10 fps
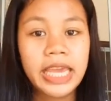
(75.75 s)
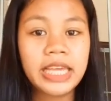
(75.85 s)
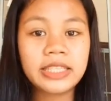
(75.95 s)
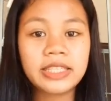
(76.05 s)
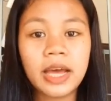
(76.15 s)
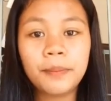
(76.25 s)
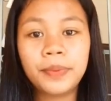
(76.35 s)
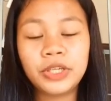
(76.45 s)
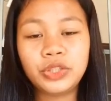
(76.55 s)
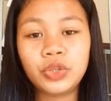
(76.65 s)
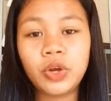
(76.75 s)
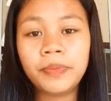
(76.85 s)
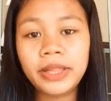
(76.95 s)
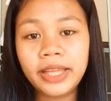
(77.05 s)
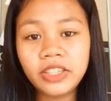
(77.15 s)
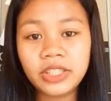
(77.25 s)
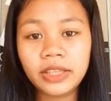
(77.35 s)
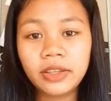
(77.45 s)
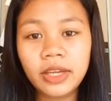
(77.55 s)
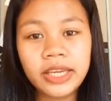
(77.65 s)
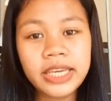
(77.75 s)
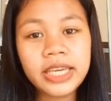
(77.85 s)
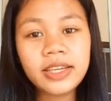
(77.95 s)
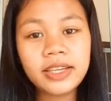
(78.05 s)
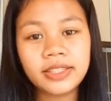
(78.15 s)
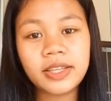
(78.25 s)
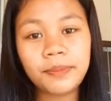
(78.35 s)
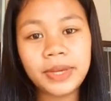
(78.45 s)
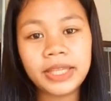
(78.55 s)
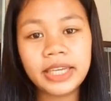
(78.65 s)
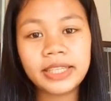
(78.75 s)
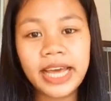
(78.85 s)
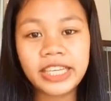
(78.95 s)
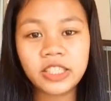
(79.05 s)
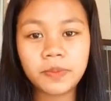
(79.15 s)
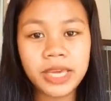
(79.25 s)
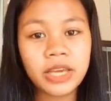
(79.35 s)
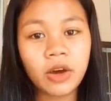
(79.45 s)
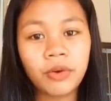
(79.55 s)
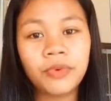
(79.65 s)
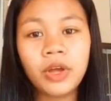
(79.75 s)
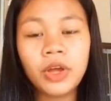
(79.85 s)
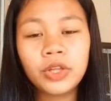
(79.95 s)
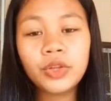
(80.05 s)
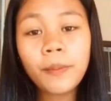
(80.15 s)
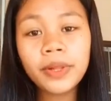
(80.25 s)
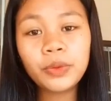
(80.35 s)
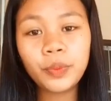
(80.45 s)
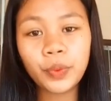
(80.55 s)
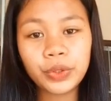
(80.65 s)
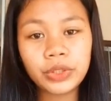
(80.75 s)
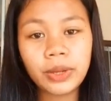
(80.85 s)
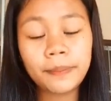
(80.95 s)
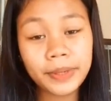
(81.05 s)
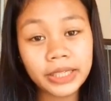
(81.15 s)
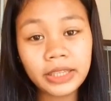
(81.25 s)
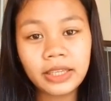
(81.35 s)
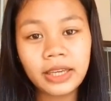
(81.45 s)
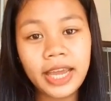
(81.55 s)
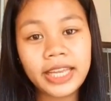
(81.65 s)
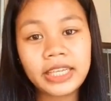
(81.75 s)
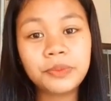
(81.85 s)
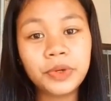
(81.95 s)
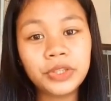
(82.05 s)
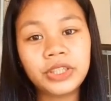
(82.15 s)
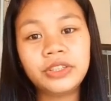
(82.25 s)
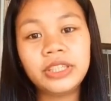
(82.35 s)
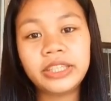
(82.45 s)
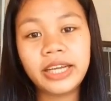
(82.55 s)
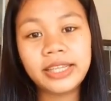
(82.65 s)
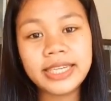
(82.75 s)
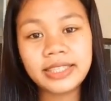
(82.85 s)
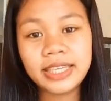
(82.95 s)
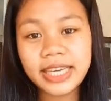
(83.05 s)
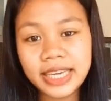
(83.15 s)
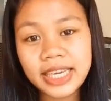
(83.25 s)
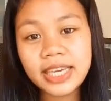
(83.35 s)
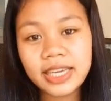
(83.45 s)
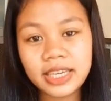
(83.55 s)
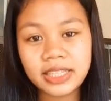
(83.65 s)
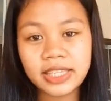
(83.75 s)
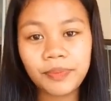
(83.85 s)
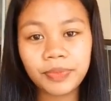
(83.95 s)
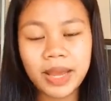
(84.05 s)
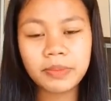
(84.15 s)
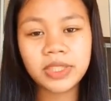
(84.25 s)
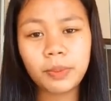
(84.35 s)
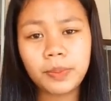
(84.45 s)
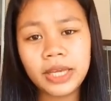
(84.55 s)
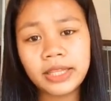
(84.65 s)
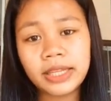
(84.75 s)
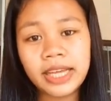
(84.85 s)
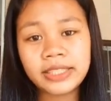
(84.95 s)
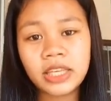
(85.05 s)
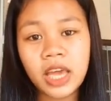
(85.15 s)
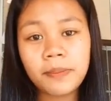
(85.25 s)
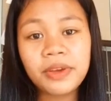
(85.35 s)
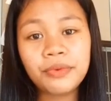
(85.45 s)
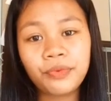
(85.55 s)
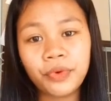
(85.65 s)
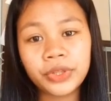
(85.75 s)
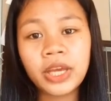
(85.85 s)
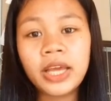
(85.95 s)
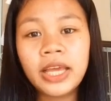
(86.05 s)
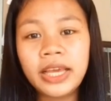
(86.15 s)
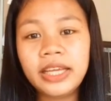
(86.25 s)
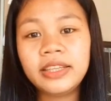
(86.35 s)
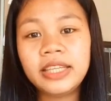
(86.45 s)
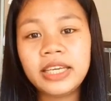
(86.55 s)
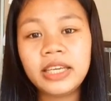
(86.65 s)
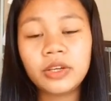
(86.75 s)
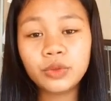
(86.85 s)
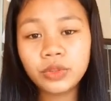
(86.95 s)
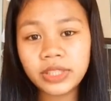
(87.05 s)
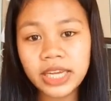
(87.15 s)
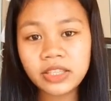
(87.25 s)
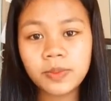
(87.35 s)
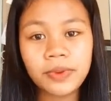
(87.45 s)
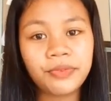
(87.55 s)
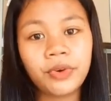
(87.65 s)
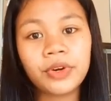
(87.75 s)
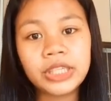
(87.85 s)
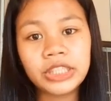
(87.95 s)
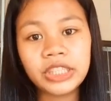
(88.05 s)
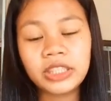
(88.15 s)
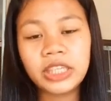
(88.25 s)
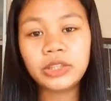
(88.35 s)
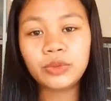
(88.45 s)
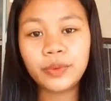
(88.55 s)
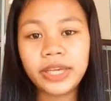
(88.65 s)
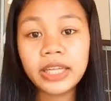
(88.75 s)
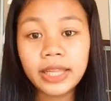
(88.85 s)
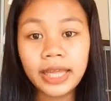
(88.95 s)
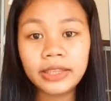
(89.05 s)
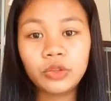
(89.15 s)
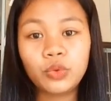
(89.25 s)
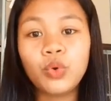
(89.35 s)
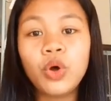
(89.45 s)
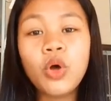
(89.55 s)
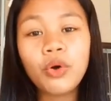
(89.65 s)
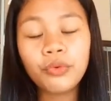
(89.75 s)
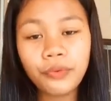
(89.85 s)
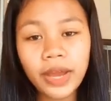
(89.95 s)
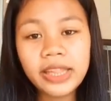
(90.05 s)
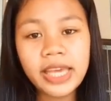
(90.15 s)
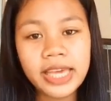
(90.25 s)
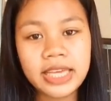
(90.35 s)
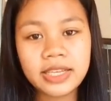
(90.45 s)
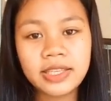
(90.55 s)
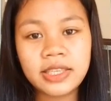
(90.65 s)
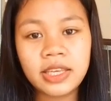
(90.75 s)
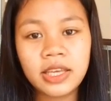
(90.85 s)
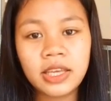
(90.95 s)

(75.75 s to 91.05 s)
In some version of the legend, he is depicted as being of noble birth, and in modern retellings, he is sometimes depicted as having fought in the Crusades before returning to England to find his